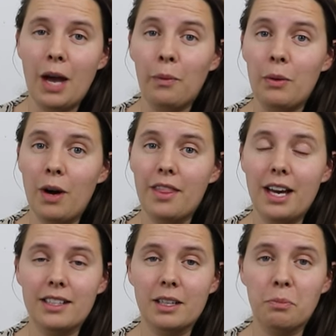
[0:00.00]
And we want
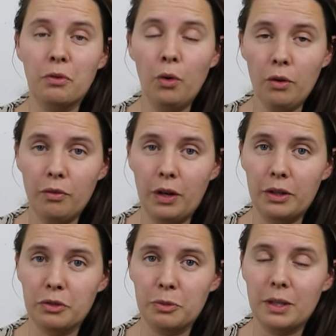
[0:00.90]
that done before
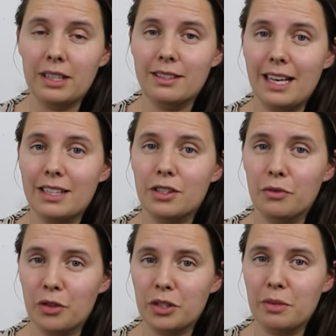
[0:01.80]
photos because that's the
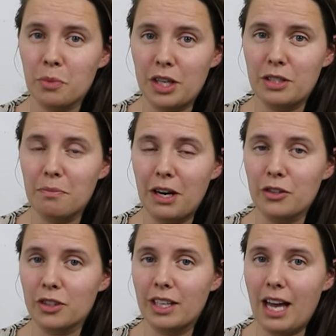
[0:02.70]
first impression
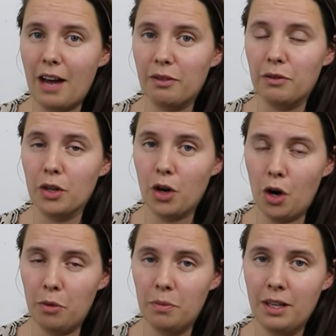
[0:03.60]
buyers are going to have of your
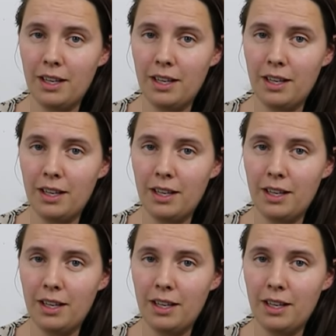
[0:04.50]
home.